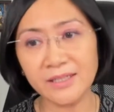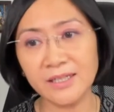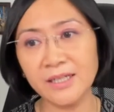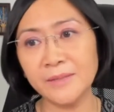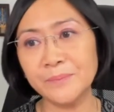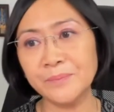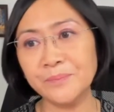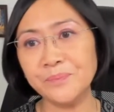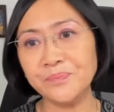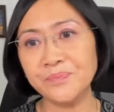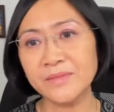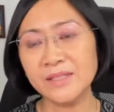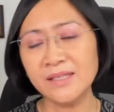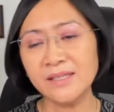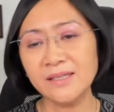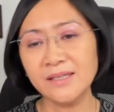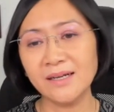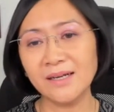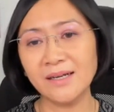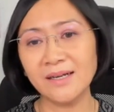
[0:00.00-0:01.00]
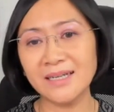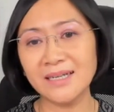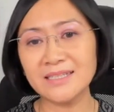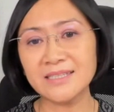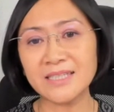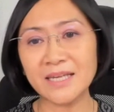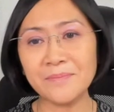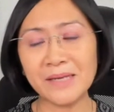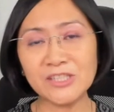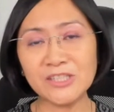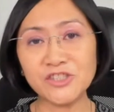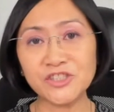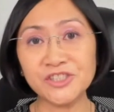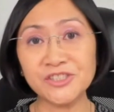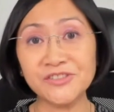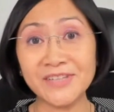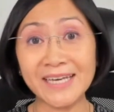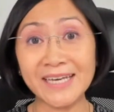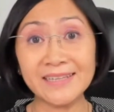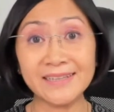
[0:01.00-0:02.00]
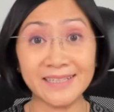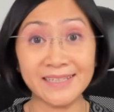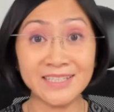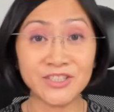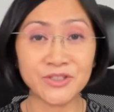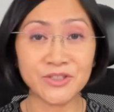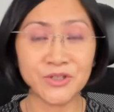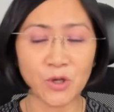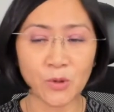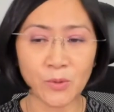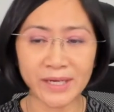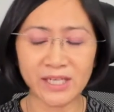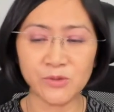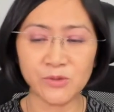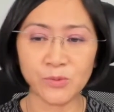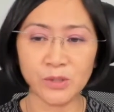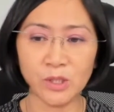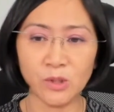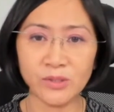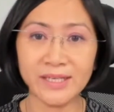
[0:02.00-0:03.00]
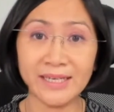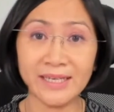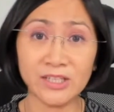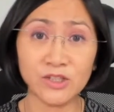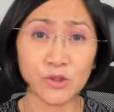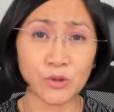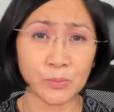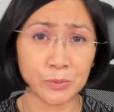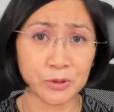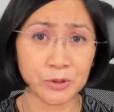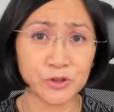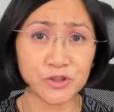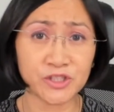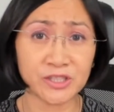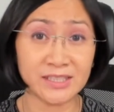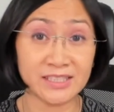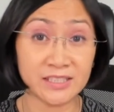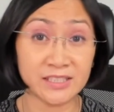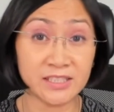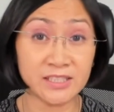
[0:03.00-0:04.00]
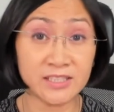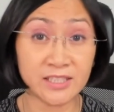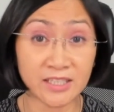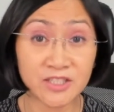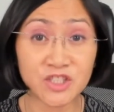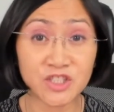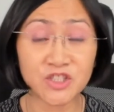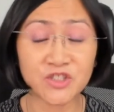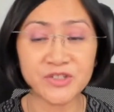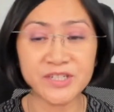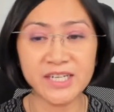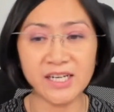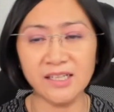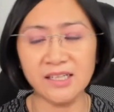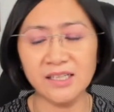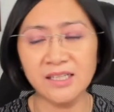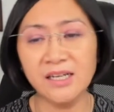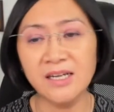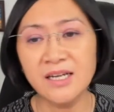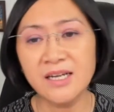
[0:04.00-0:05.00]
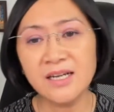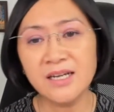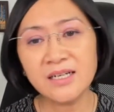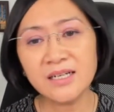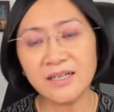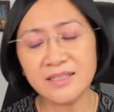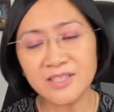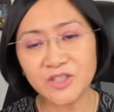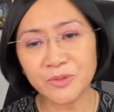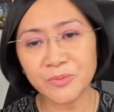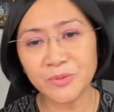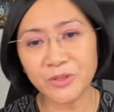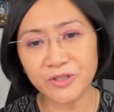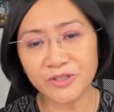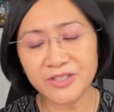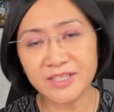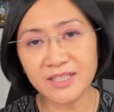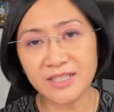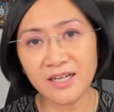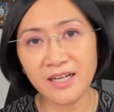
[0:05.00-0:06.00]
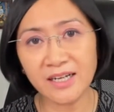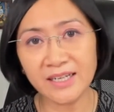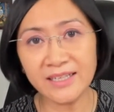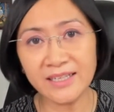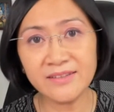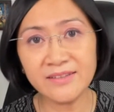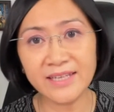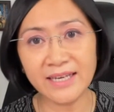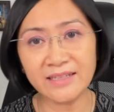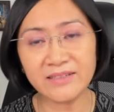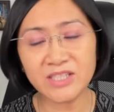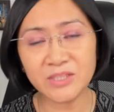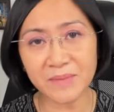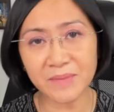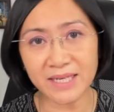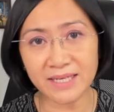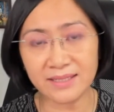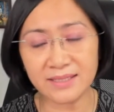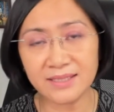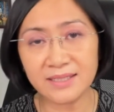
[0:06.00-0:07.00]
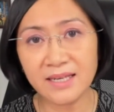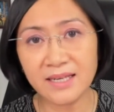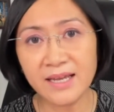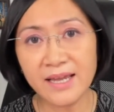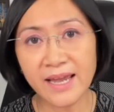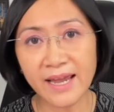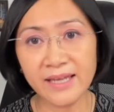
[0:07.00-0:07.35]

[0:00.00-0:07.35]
Um, as I mentioned, that is growing, and we're looking at commercial and industrial customers uh, in that space.